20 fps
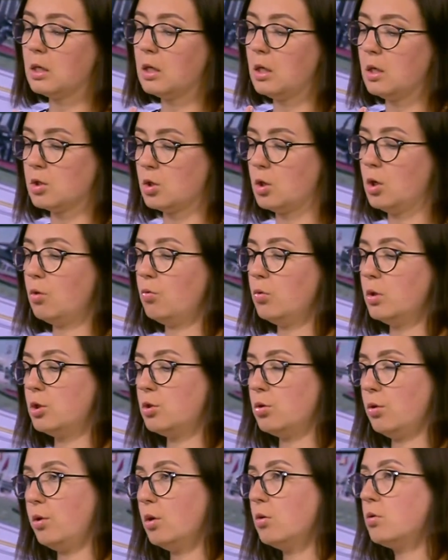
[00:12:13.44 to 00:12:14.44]
is going
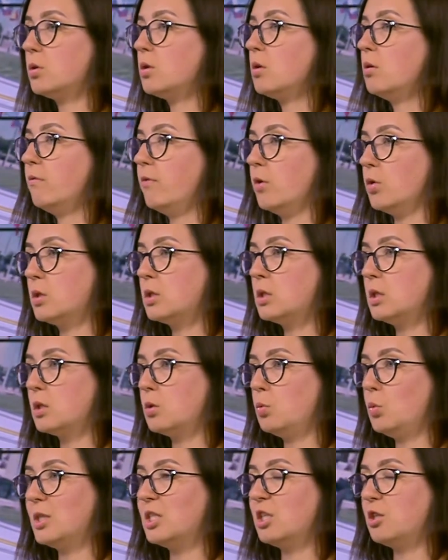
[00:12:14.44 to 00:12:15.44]
to those
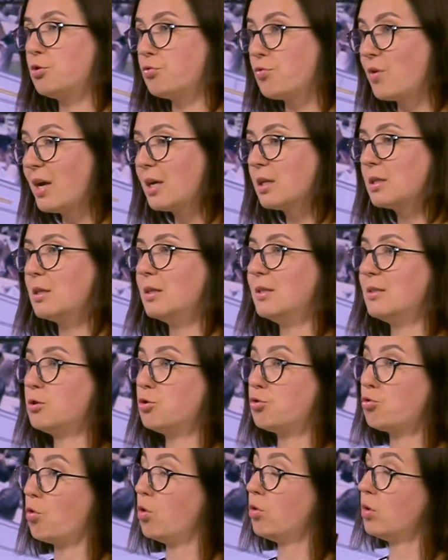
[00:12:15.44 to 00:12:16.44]
universities which attract the
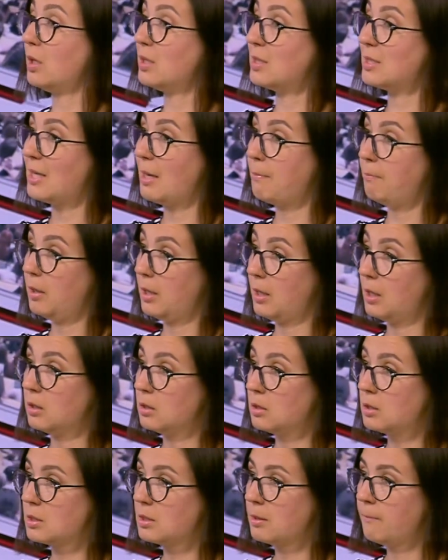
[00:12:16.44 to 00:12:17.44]
strongest
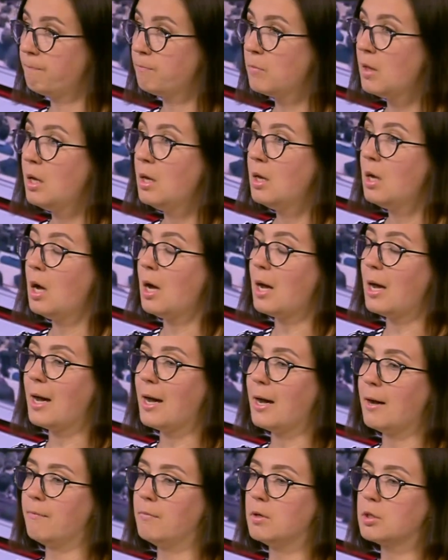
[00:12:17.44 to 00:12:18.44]
applicants.
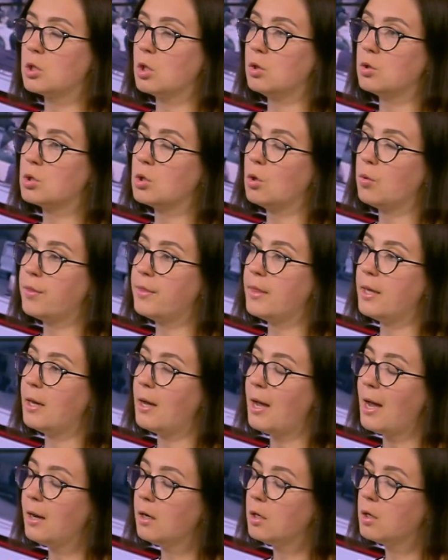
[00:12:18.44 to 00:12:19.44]
So
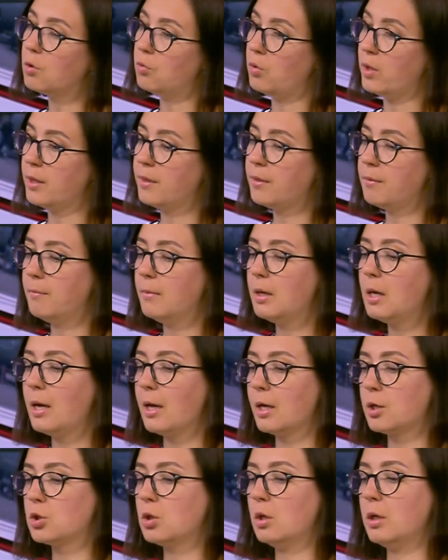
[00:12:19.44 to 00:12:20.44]
the algorithm
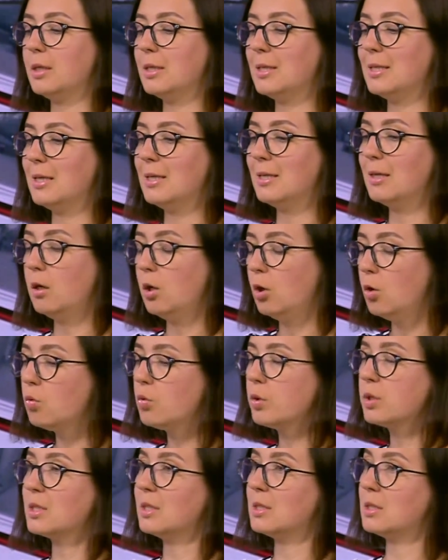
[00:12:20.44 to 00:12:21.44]
actually
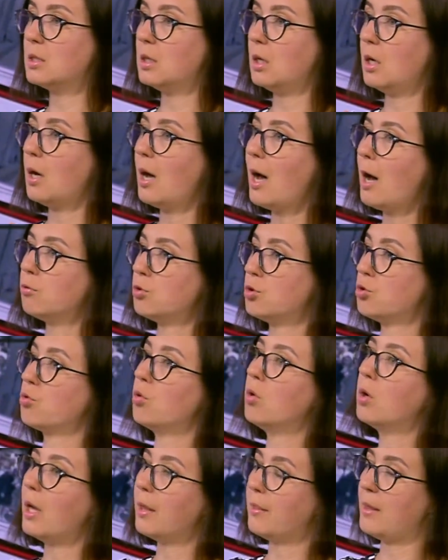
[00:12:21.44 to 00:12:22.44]
looks at how
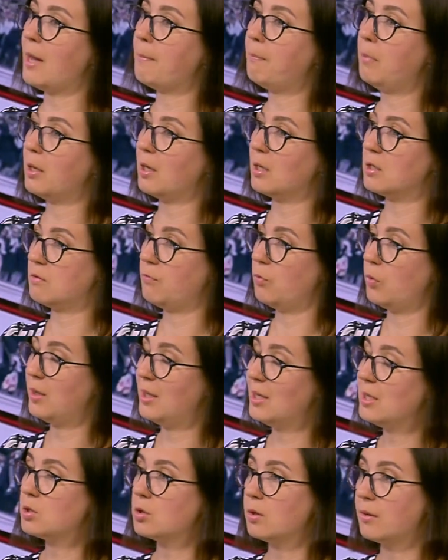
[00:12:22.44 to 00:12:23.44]
strong are the applicants for
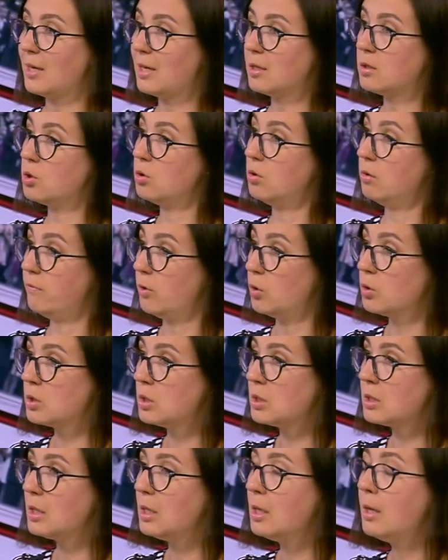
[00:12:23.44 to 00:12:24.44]
this or that
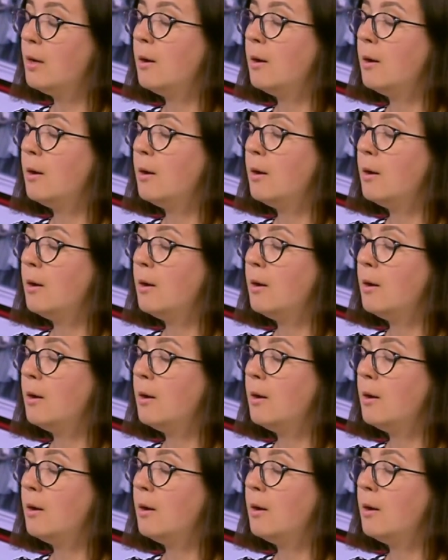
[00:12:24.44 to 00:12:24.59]
university,